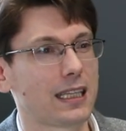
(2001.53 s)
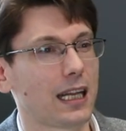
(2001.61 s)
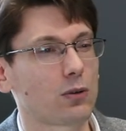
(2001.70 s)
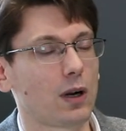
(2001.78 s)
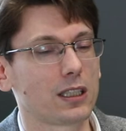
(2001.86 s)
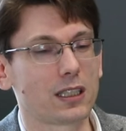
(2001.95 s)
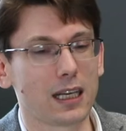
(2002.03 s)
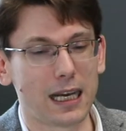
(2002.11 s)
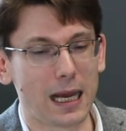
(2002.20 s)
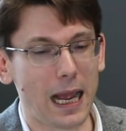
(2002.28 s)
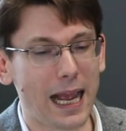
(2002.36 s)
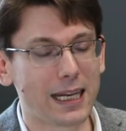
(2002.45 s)
That was,
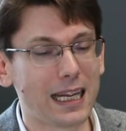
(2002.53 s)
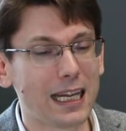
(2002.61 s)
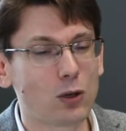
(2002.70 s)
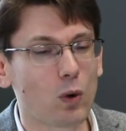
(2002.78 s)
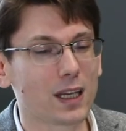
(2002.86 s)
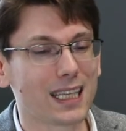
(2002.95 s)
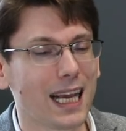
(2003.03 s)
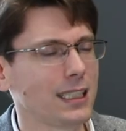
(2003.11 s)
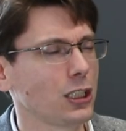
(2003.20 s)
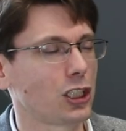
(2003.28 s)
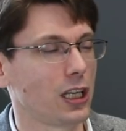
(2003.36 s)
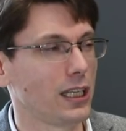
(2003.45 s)
and it was
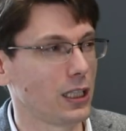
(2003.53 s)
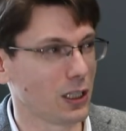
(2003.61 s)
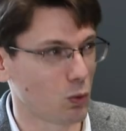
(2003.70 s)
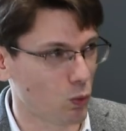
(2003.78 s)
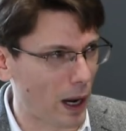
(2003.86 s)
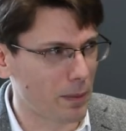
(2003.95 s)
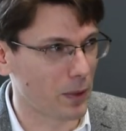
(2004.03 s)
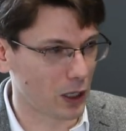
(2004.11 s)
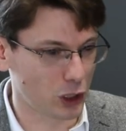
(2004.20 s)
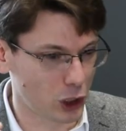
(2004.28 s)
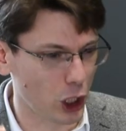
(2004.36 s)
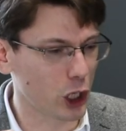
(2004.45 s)
essentially web
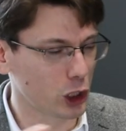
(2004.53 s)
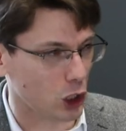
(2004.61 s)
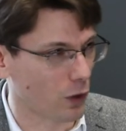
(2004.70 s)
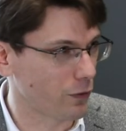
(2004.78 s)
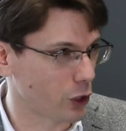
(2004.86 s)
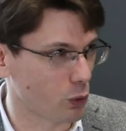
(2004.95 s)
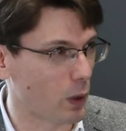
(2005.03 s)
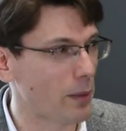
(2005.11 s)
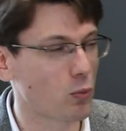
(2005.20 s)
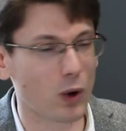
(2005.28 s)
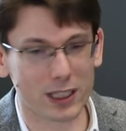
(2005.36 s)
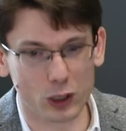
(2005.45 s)
search over the
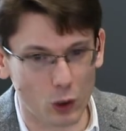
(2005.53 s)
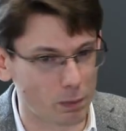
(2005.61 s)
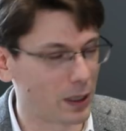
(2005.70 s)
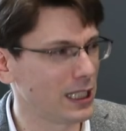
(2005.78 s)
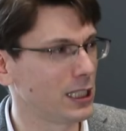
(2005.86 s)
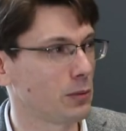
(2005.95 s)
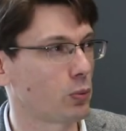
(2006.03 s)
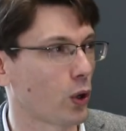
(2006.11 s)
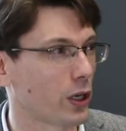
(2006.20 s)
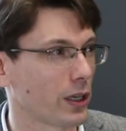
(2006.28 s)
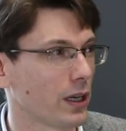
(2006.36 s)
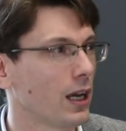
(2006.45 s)
web was completely
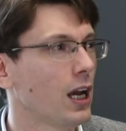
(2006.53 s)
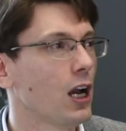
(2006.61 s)
broken.